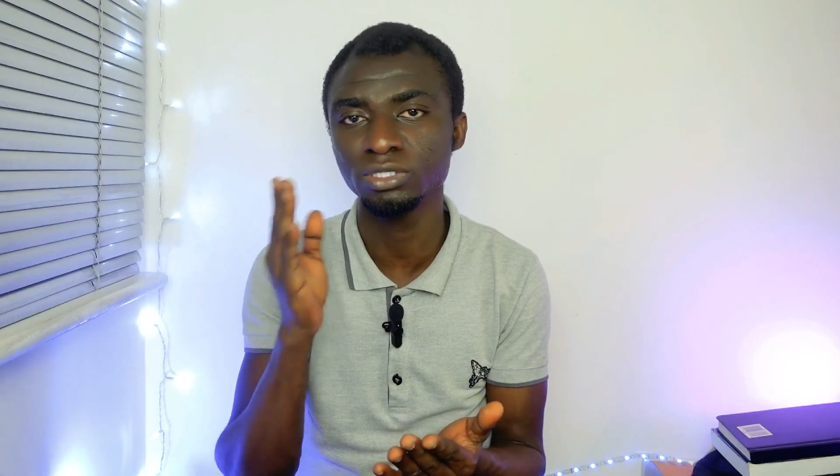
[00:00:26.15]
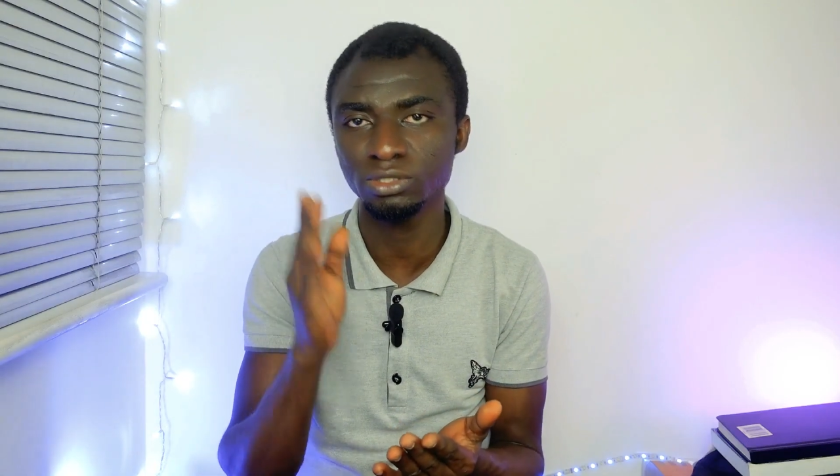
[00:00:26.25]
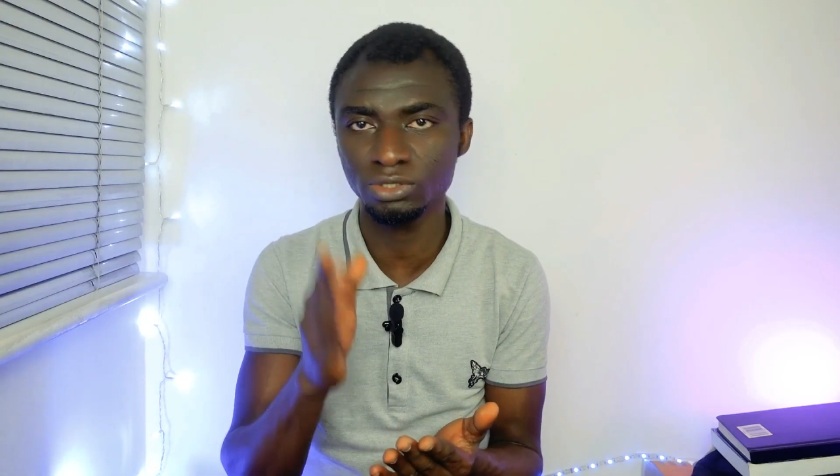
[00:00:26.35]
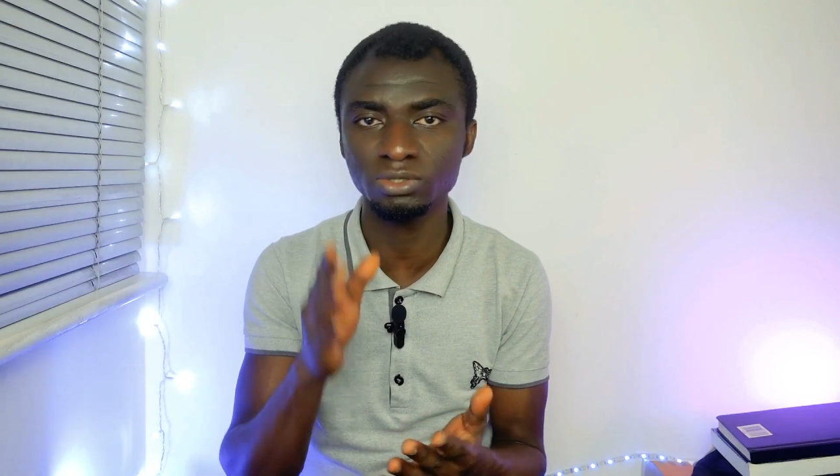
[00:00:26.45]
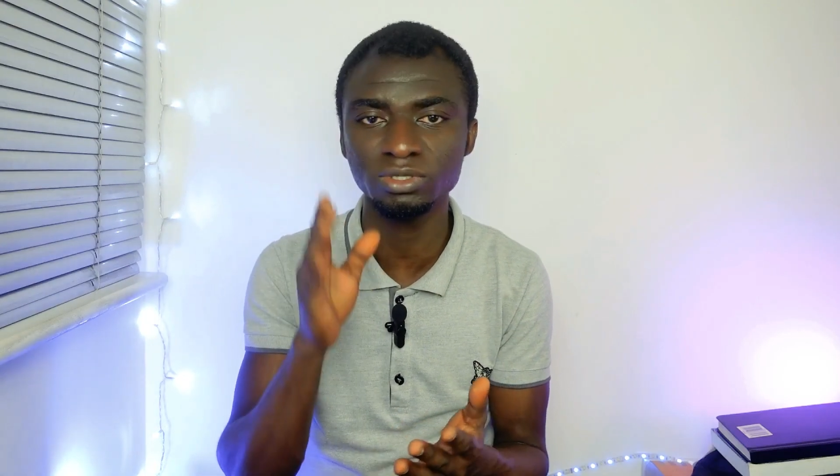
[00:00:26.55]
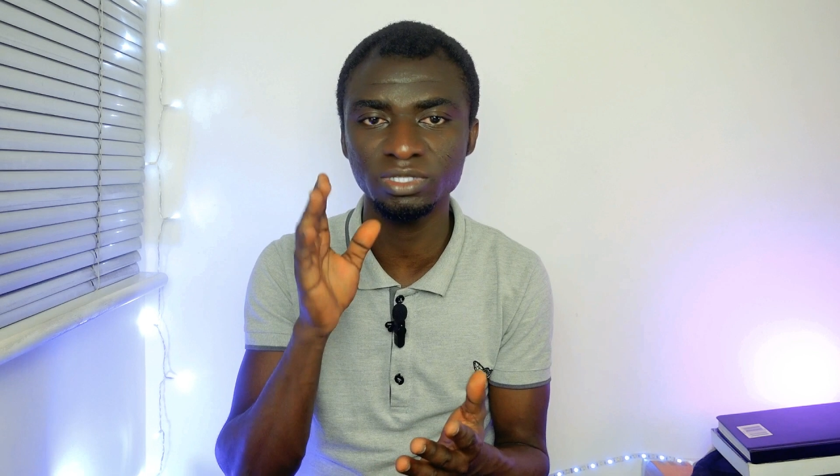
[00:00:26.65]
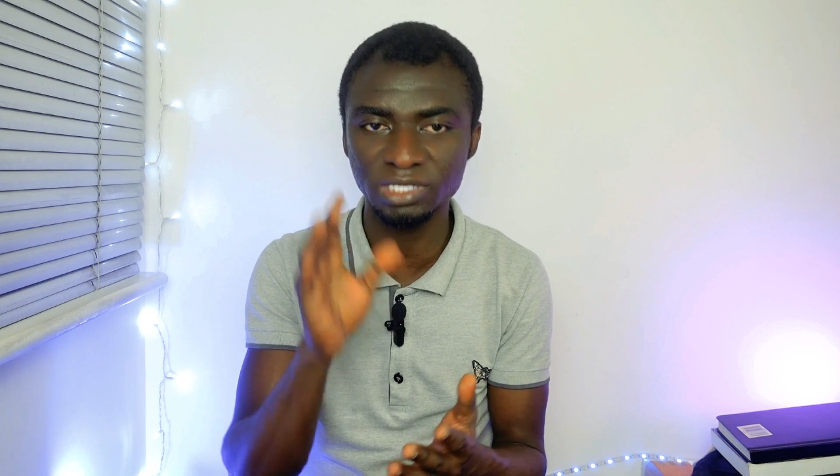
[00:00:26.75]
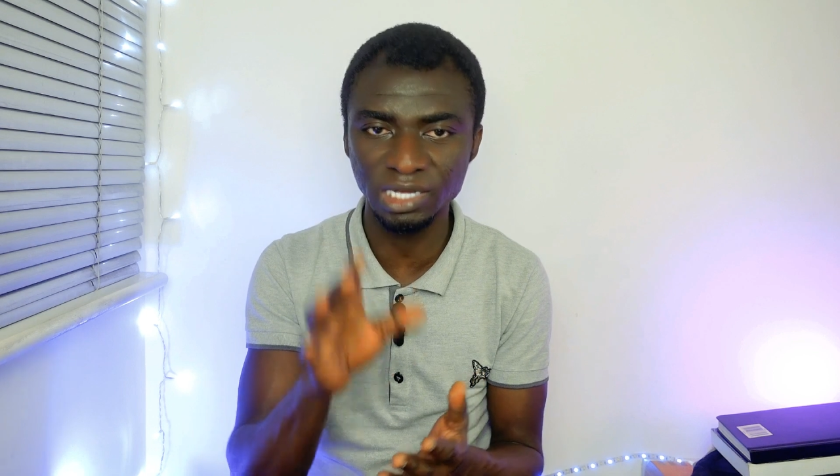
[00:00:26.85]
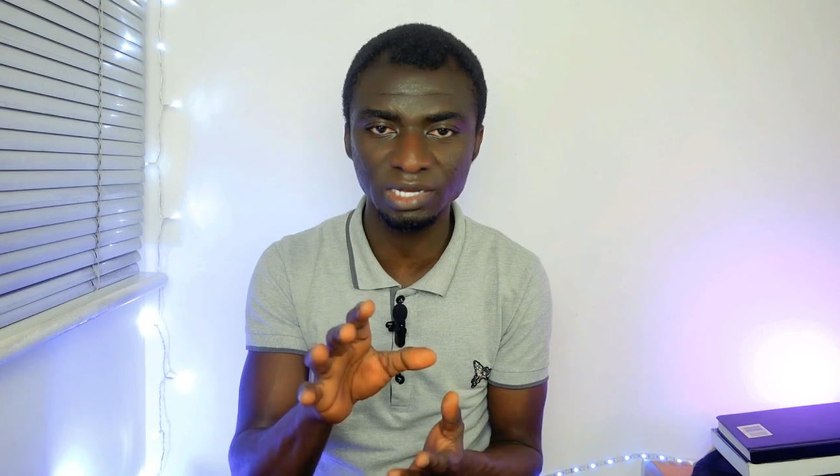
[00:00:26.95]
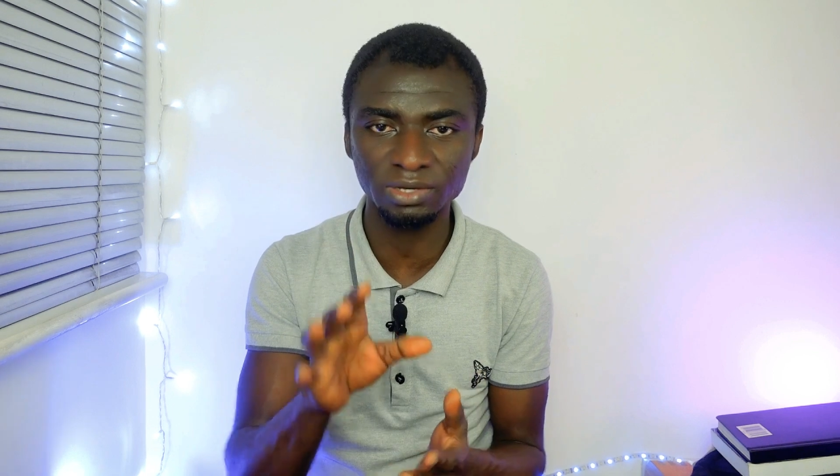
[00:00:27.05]
to
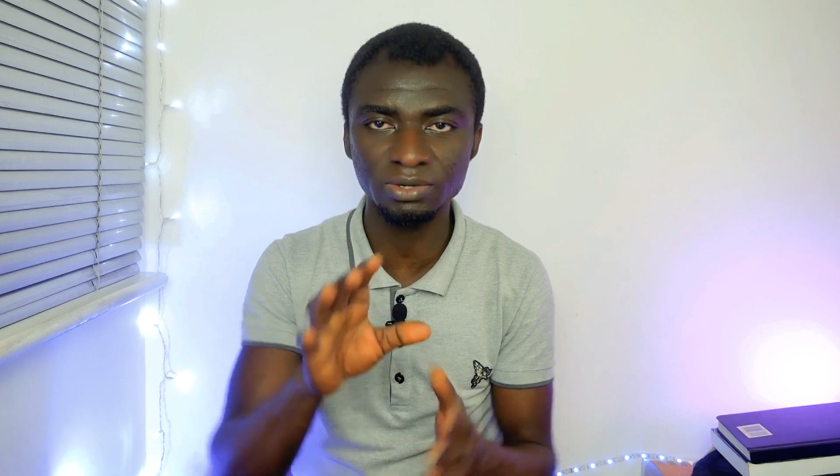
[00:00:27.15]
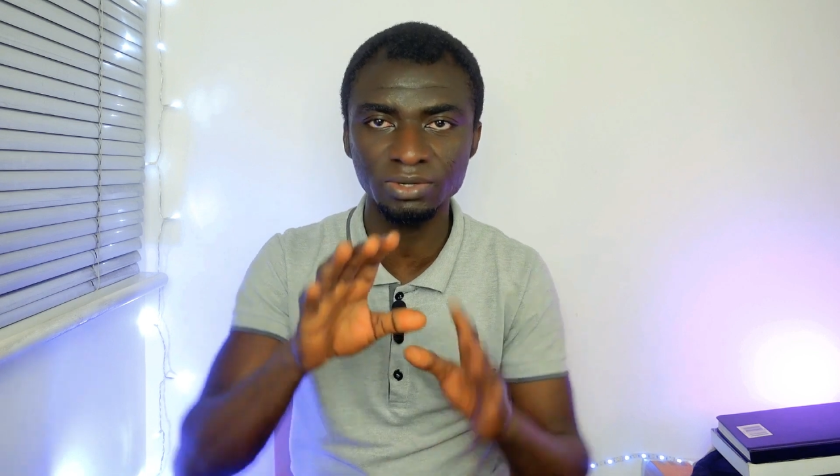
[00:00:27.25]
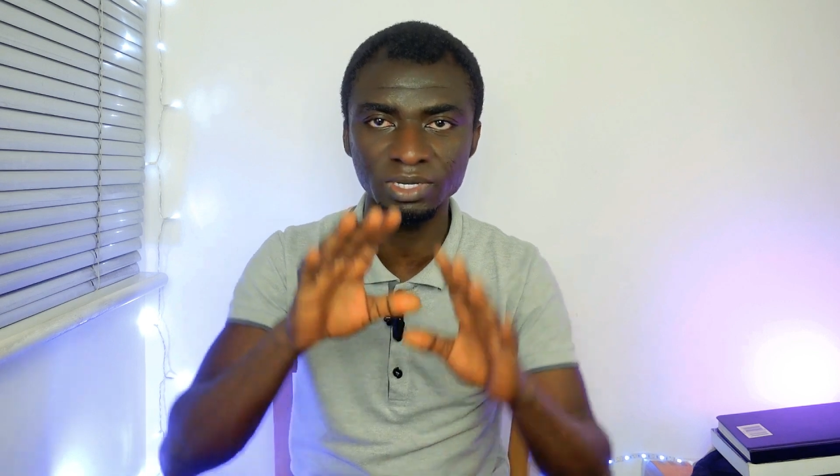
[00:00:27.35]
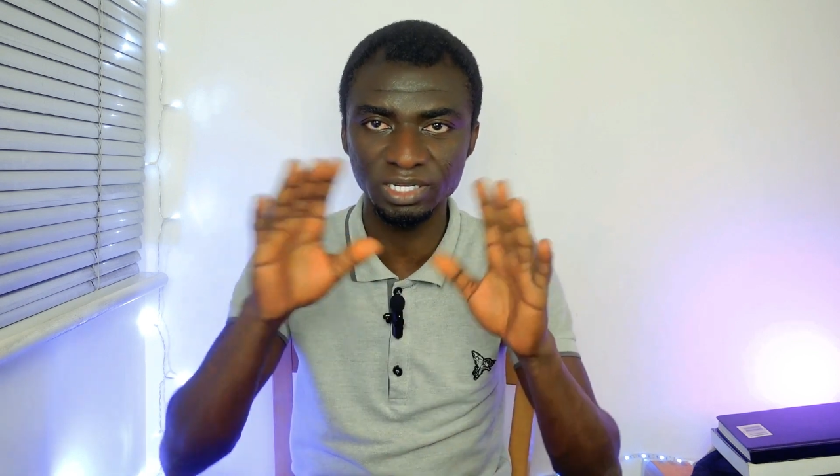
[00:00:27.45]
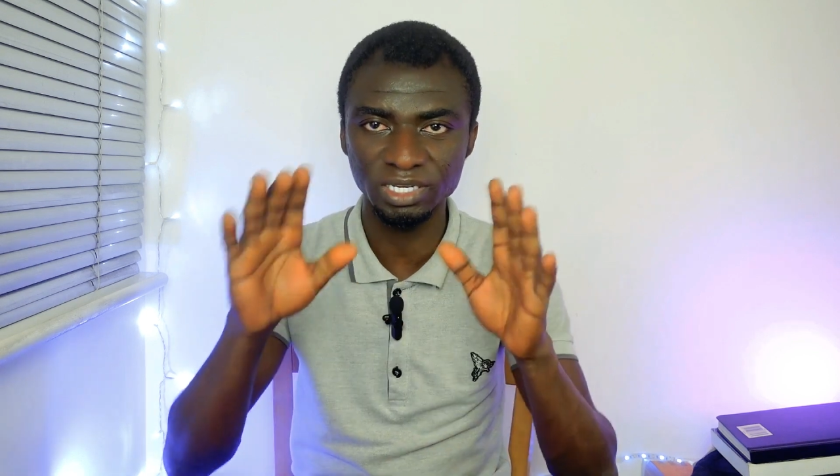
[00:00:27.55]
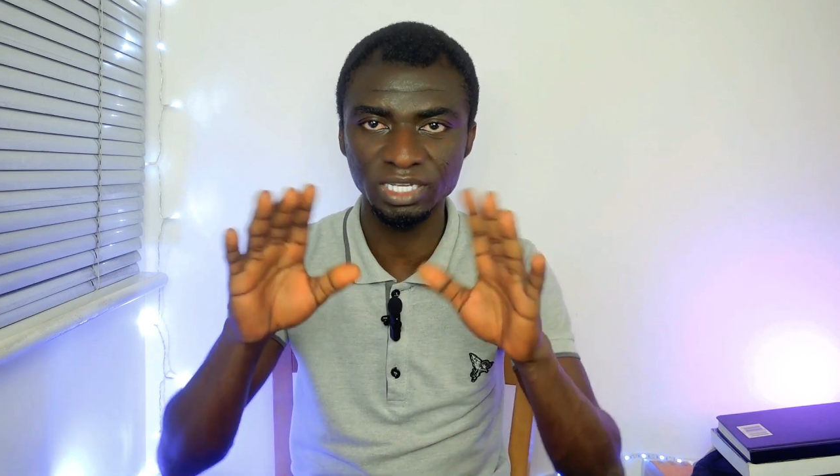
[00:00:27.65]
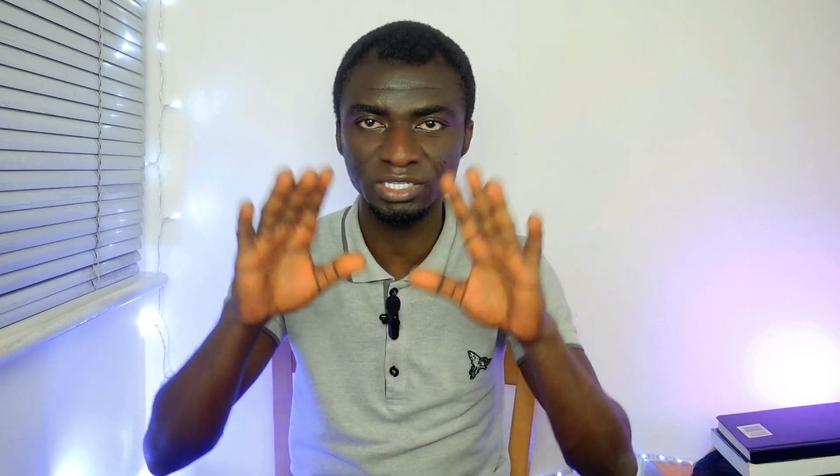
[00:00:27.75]
tackle this